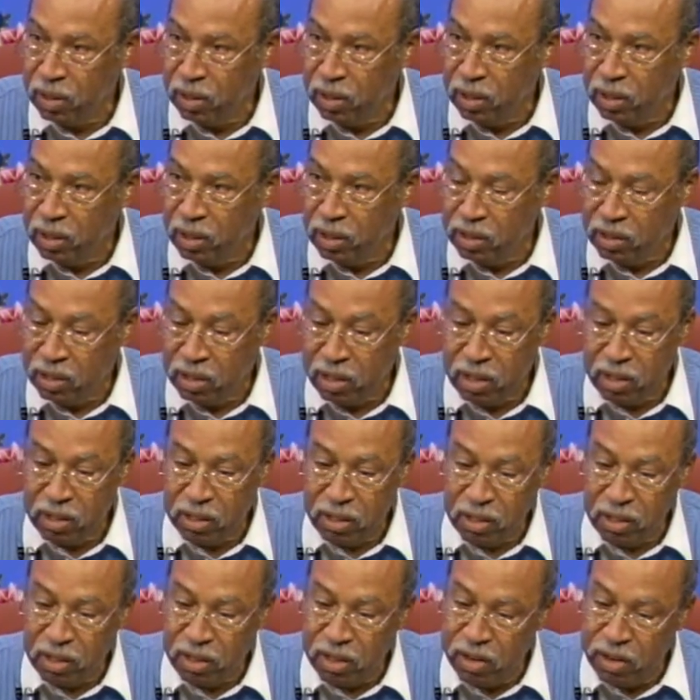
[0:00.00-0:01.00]
It says it
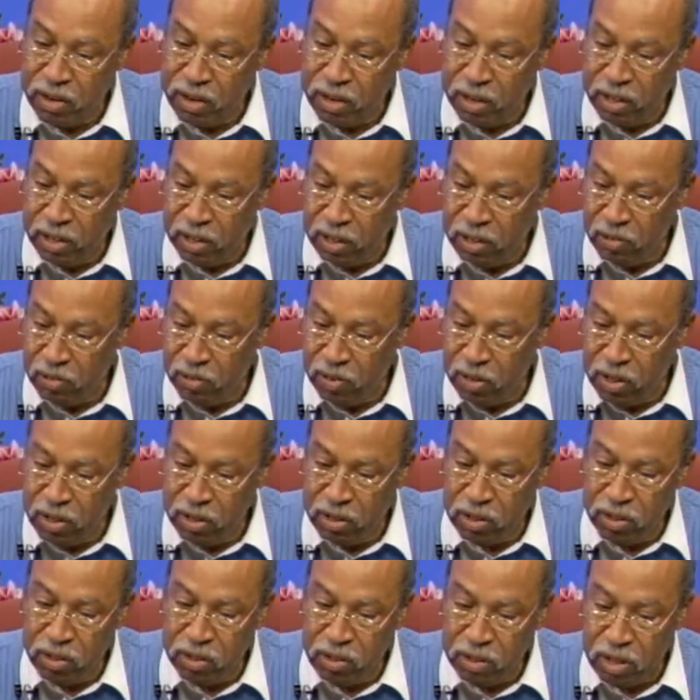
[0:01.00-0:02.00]
there in
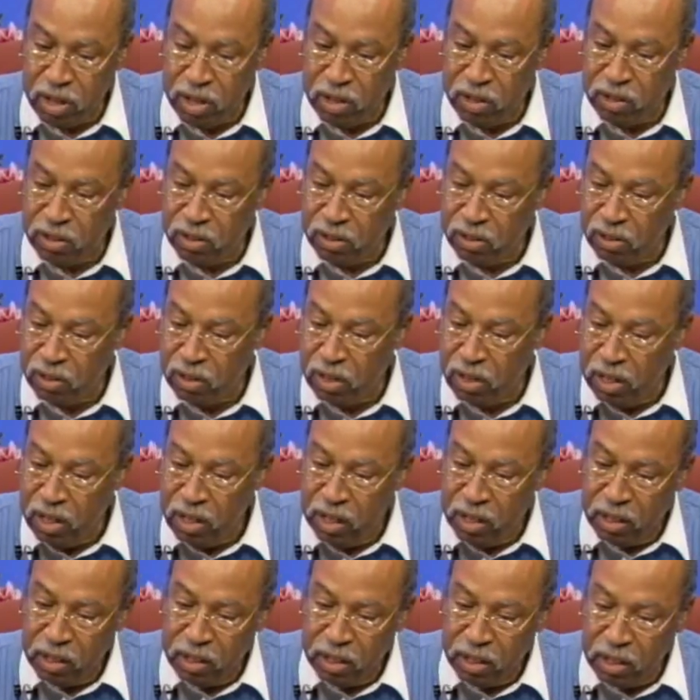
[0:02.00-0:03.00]
Ephesians also
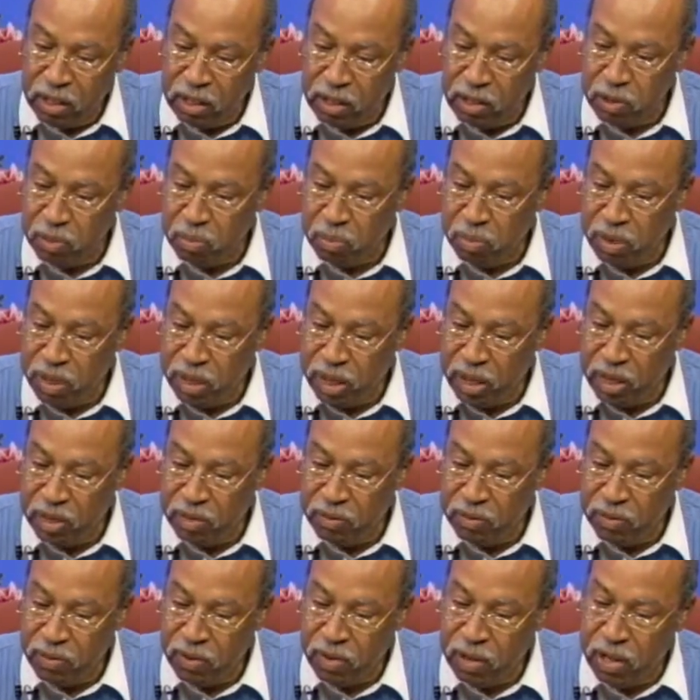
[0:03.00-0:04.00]
that His plan
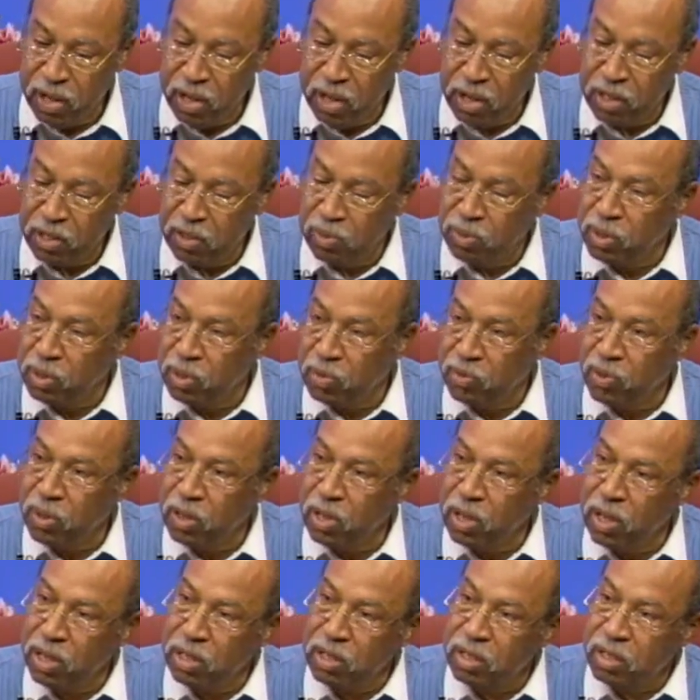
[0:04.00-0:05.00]
for us was for
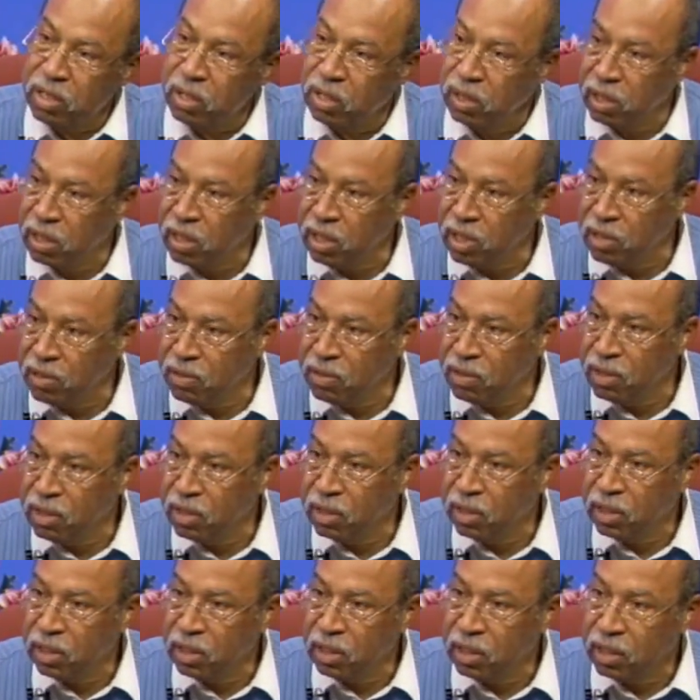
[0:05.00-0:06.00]
us to live
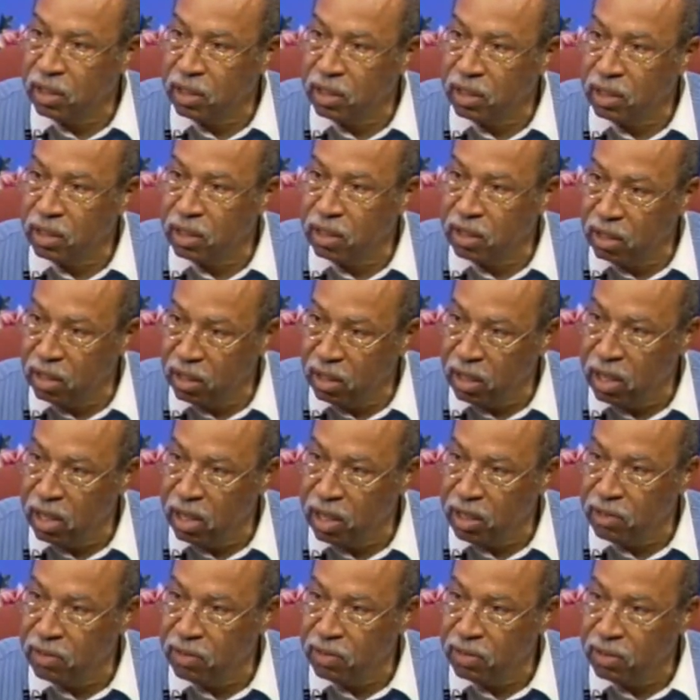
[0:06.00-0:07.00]
the good life,
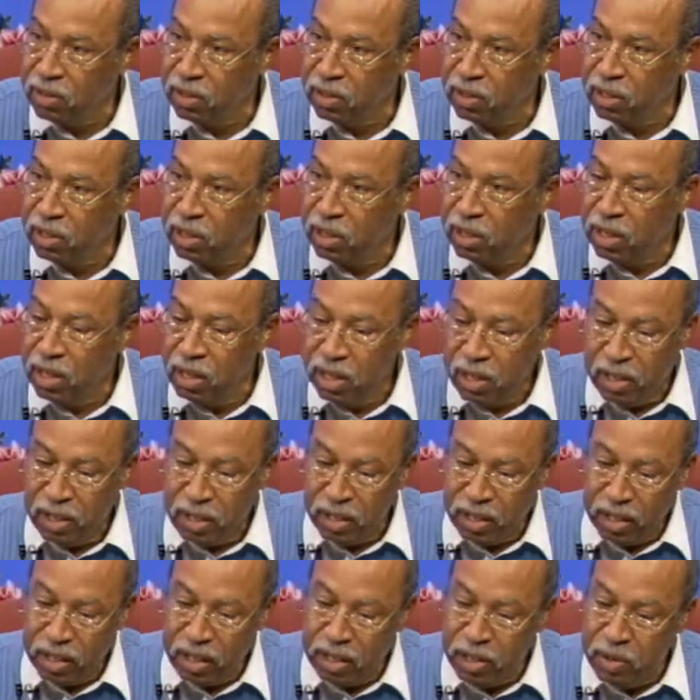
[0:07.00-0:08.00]
mm -hmm. that
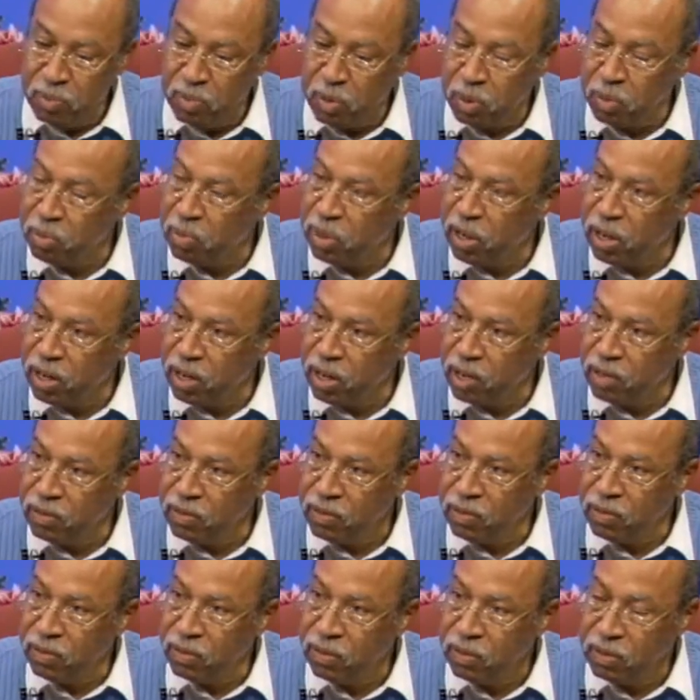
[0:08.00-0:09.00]
He prepared
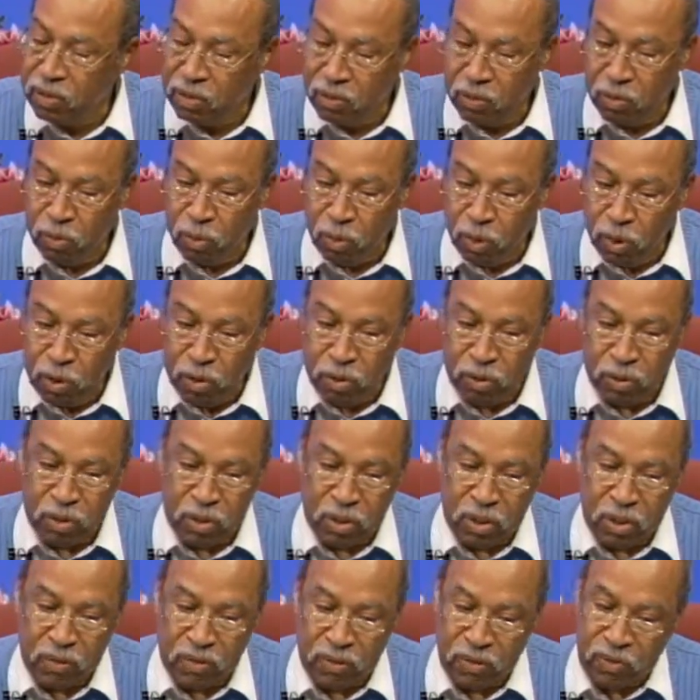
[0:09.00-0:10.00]
roads
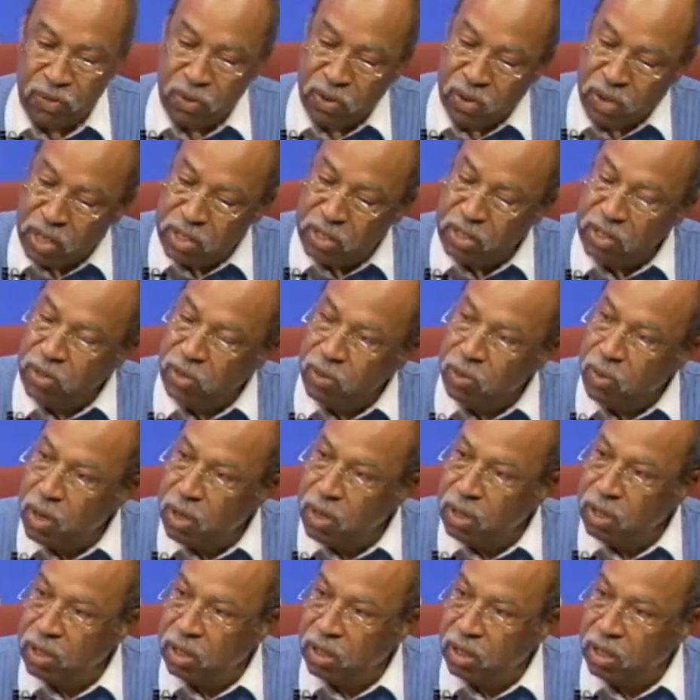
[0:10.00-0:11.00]
and for us to walk
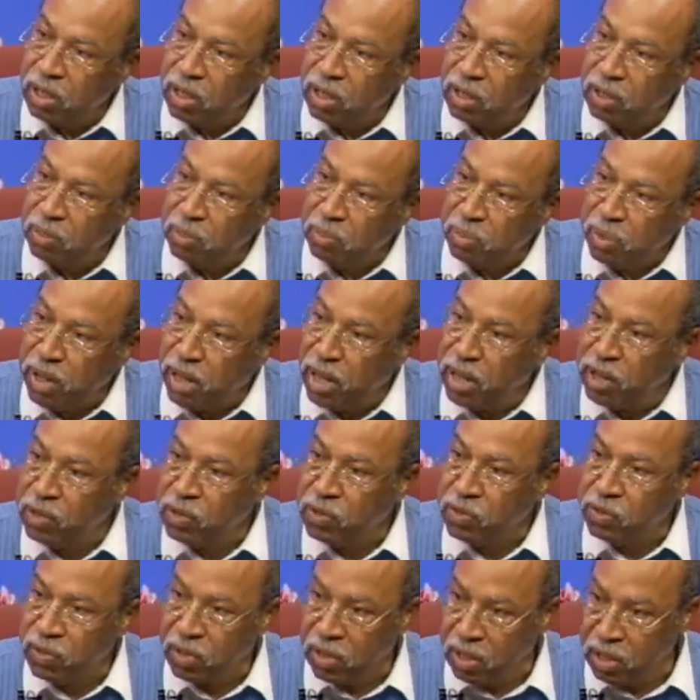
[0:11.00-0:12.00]
along, paths
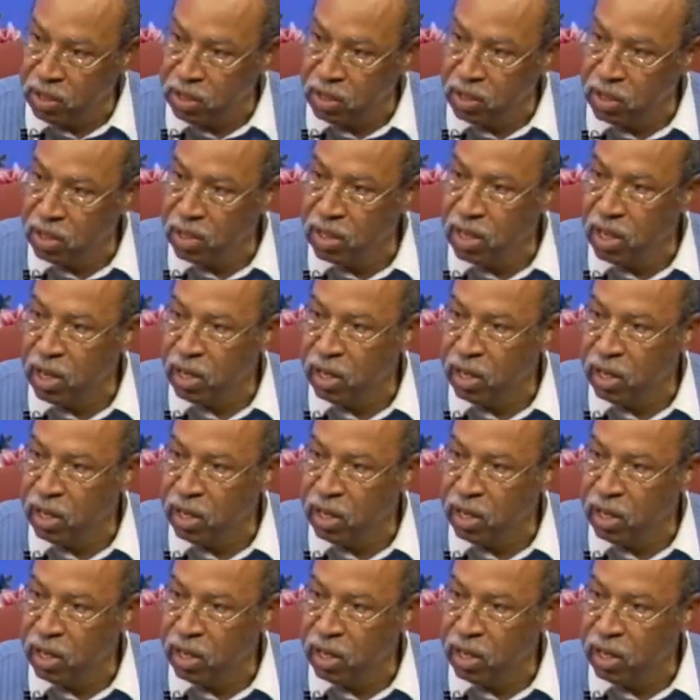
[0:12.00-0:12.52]
for us to take.